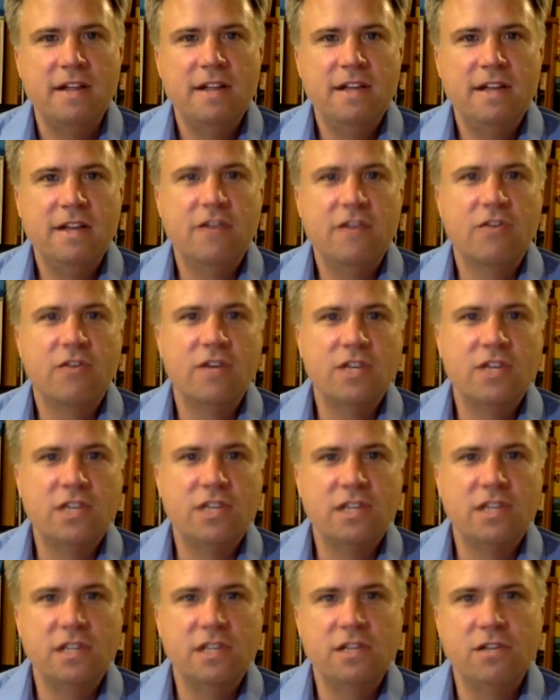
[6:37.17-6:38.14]

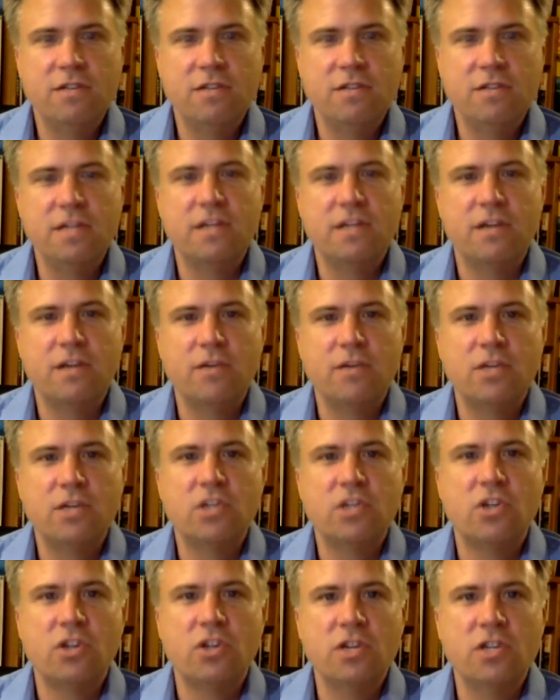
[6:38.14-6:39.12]
increasingly to the military,
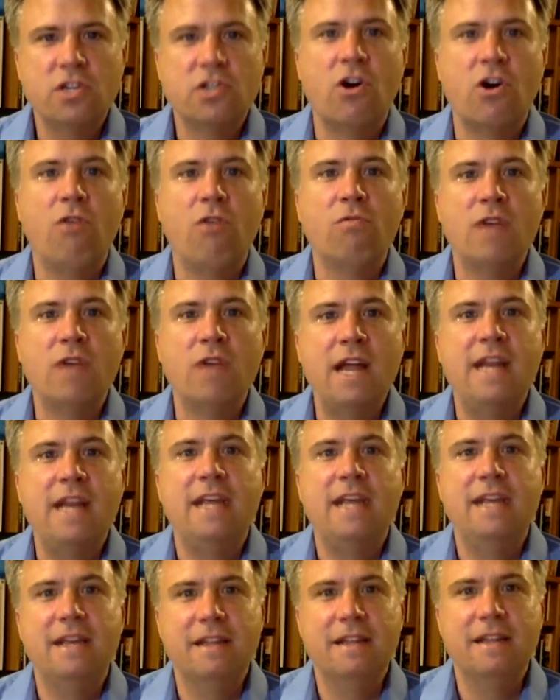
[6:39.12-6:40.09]
which is
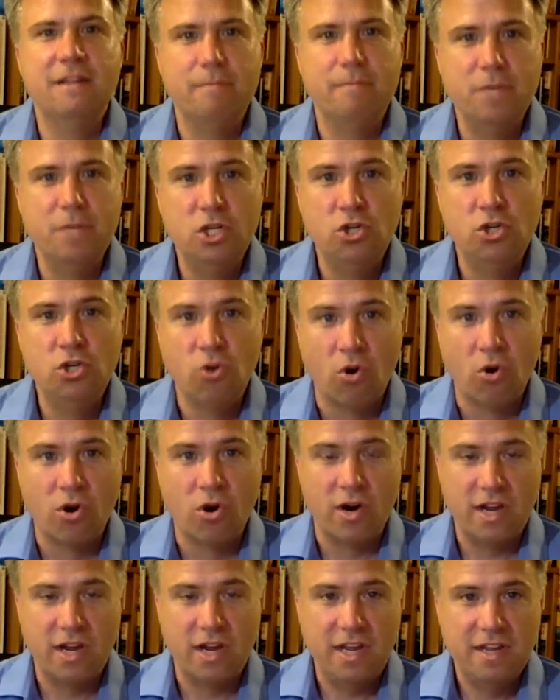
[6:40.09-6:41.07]
already the
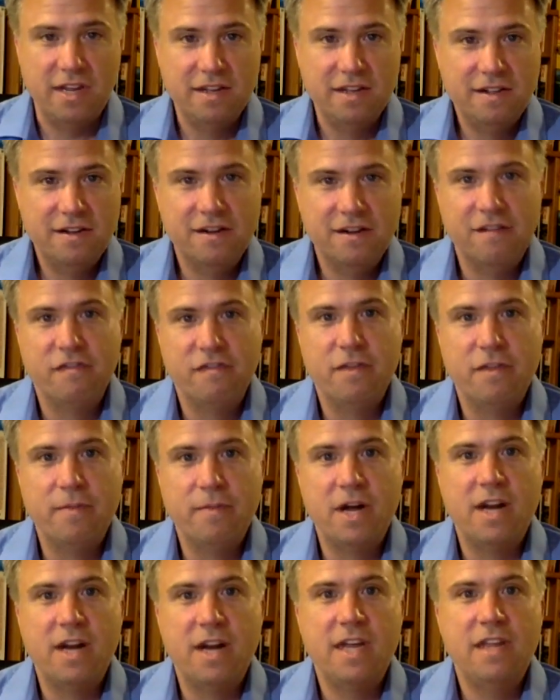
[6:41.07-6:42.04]
majority of the
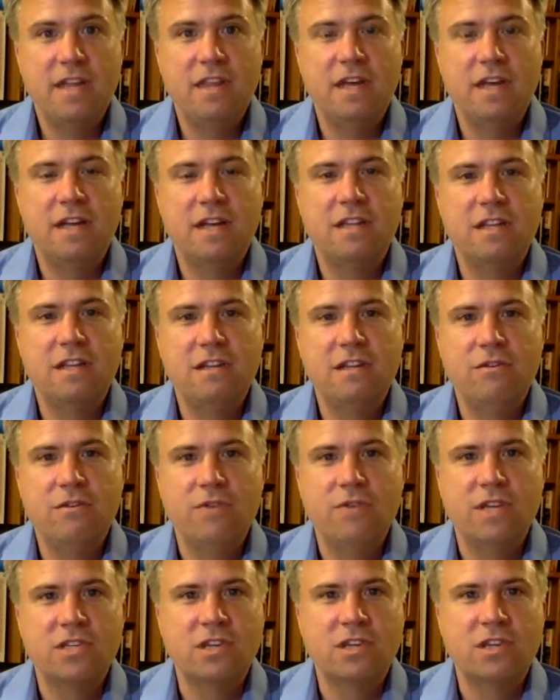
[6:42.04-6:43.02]
money that the
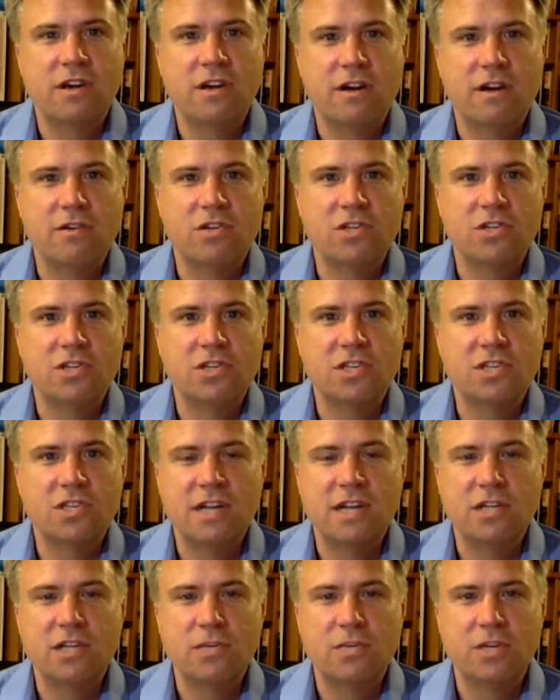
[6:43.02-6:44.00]
US Congress
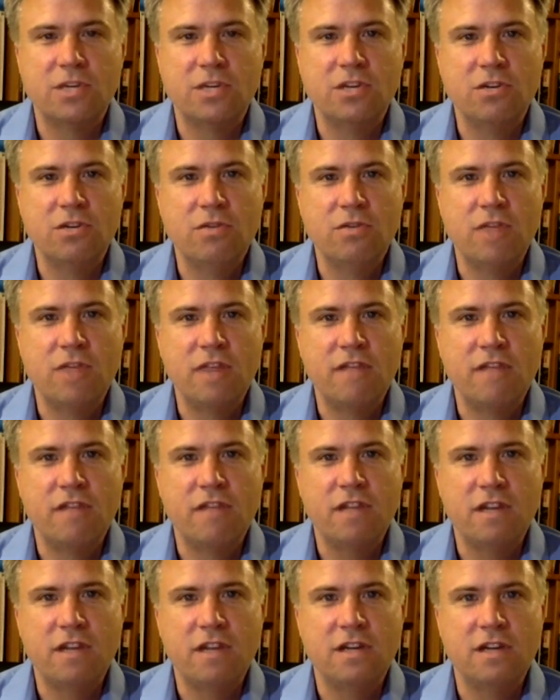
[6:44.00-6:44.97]
decides what to do with
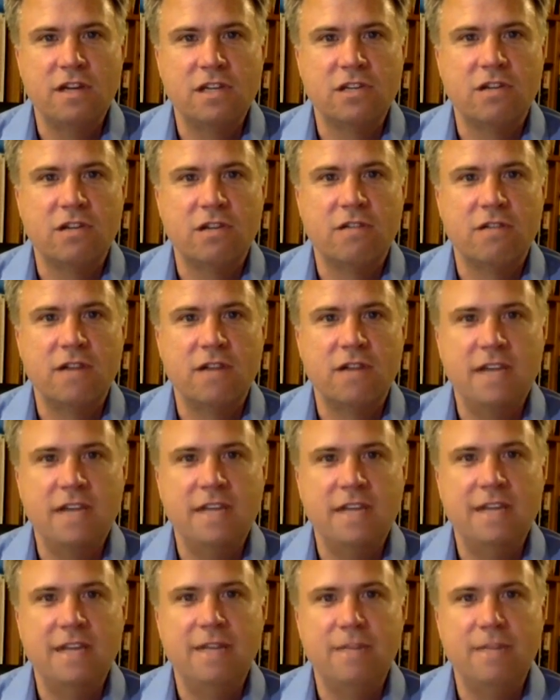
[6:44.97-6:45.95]
every year is
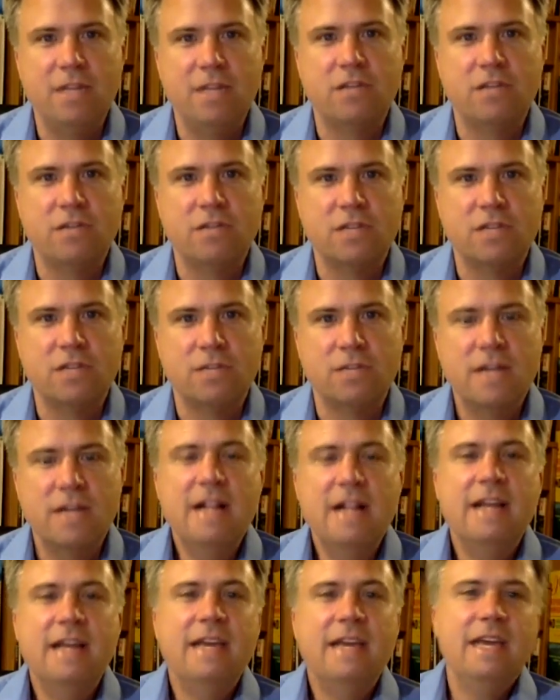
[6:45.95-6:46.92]
already in militarism.
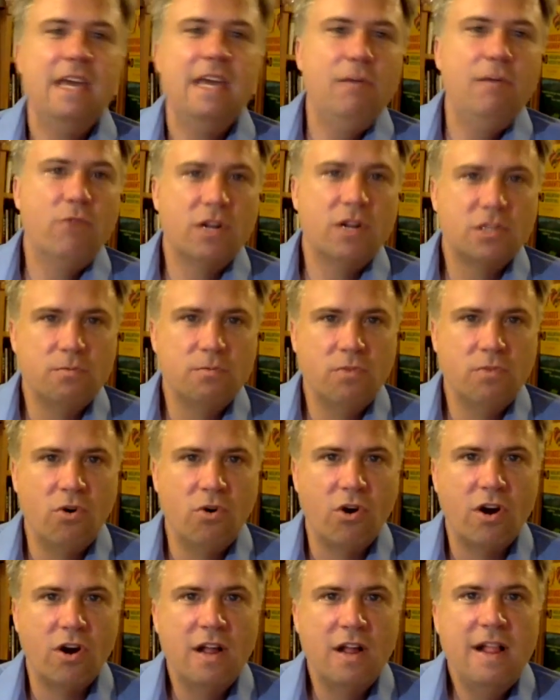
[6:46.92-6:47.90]
He wants
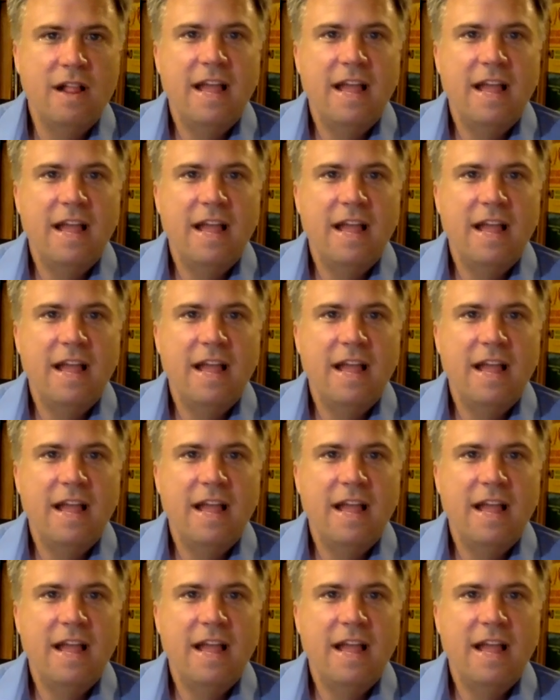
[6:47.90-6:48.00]
more.